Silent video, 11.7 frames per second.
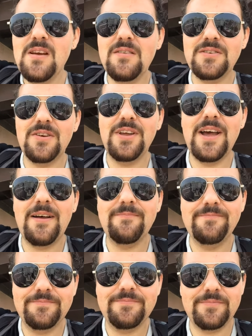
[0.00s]
so yeah,
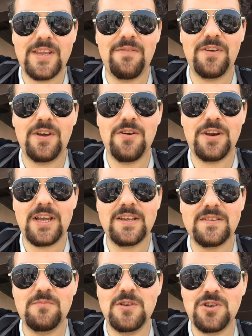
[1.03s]
if you're going to get
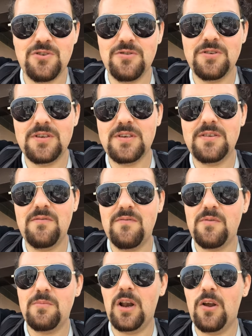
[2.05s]
some insurance
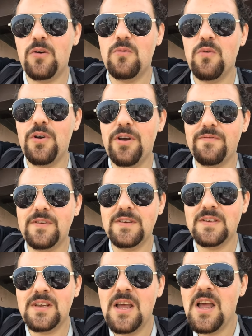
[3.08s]
from the local ward
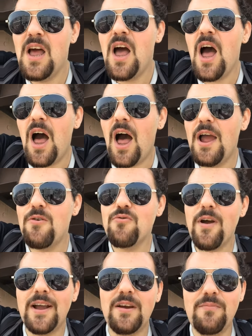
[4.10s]
office, I
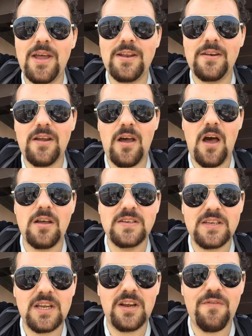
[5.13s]
recommend
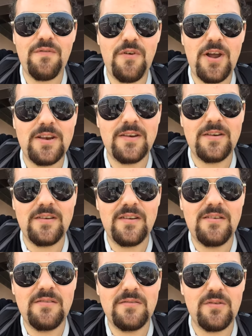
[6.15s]
asking a friend
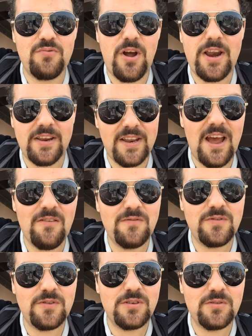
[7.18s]
to write it down
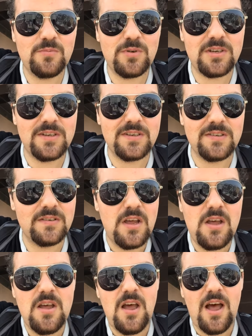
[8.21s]
for you because
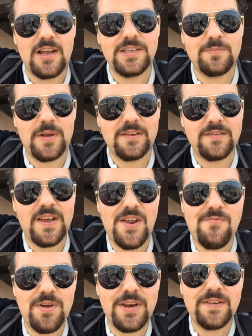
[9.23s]
I spent
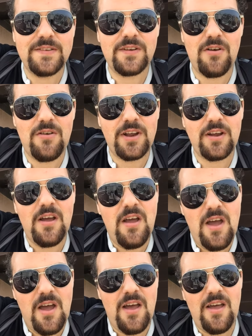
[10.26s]
10 minutes going,
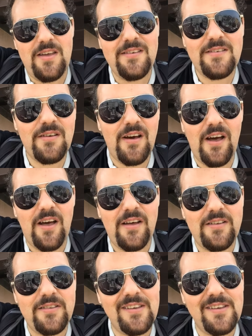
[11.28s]
Ika